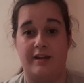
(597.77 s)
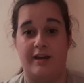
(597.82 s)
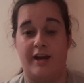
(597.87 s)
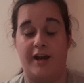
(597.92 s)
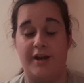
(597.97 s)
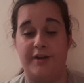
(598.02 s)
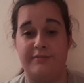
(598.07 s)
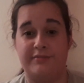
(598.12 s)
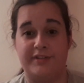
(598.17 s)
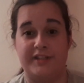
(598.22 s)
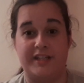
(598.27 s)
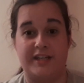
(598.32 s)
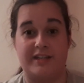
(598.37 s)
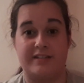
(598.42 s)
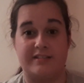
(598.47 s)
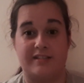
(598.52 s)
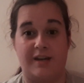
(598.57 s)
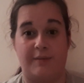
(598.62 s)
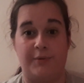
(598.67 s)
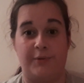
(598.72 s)
Hopefully
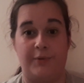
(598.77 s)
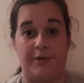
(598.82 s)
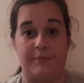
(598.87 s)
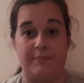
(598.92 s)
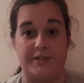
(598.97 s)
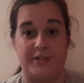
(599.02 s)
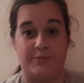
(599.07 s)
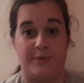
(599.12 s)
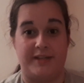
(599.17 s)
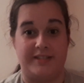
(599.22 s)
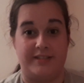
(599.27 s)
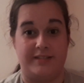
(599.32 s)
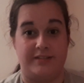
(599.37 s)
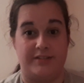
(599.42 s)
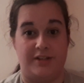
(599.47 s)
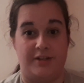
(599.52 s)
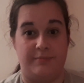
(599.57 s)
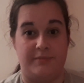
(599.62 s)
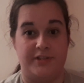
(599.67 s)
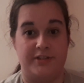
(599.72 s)
next time I won't be sweating
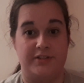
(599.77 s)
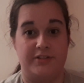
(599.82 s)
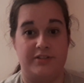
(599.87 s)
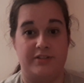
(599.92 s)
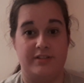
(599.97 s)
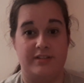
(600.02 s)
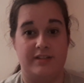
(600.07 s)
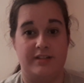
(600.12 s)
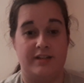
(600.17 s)
so much.